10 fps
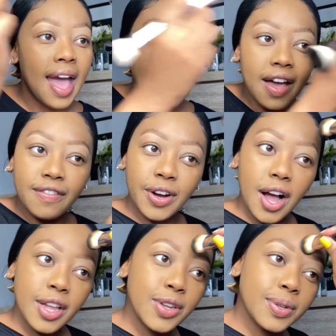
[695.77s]
If you
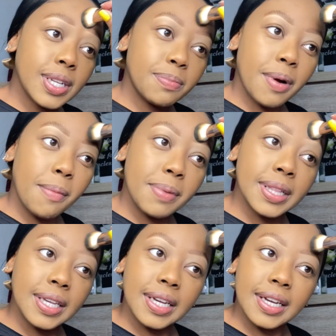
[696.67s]
can't use it
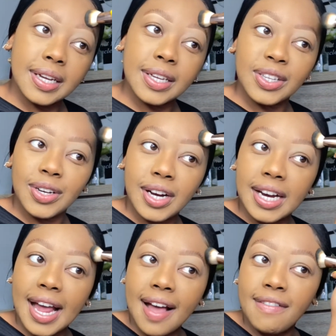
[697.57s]
properly, you're
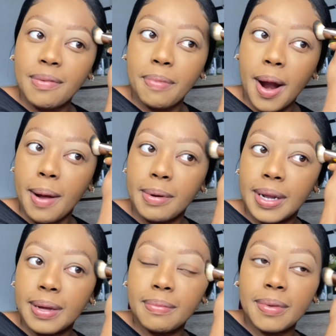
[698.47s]
gonna have a
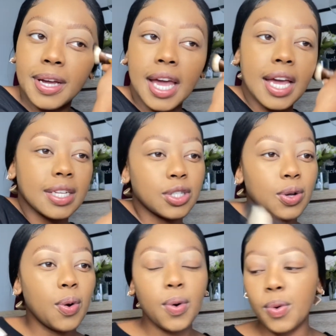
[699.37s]
problem, okay?
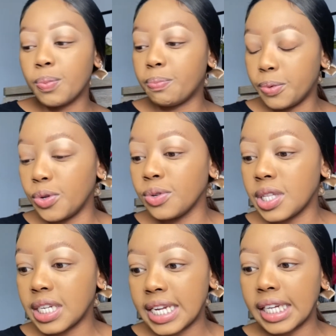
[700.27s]
So use
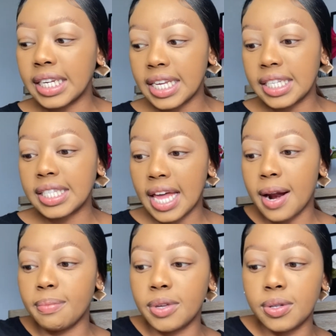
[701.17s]
the techniques that
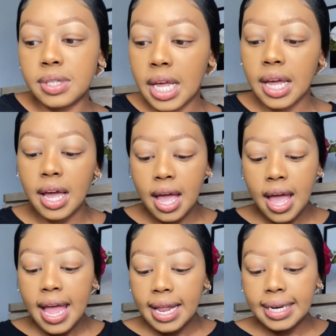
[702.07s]
I'm using.
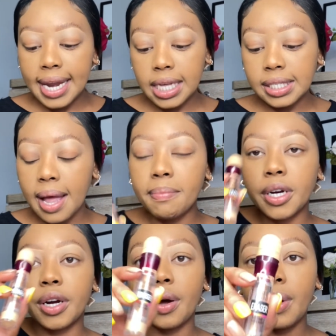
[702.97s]
Next, I'm
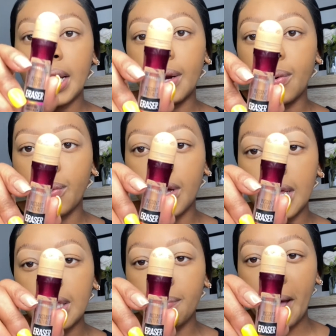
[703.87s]
gonna go in
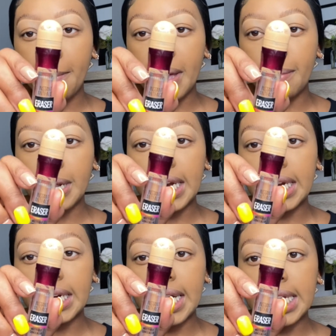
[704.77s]
with my
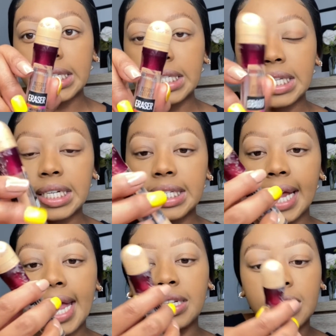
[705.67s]
Maybelline Instant
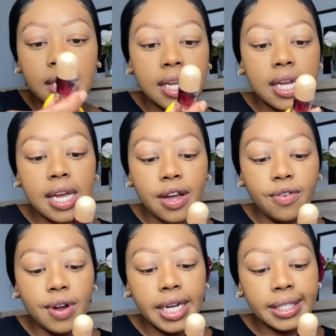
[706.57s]

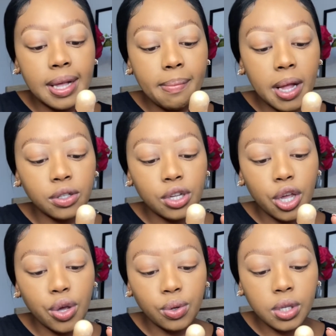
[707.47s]
Anti-Eraser
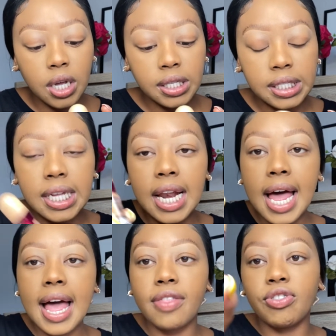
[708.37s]
Multi-Use Concealer,
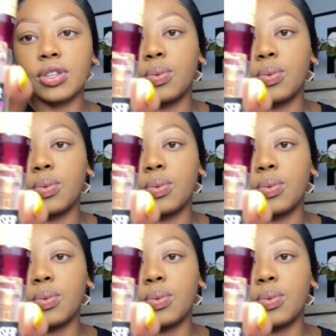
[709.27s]
and this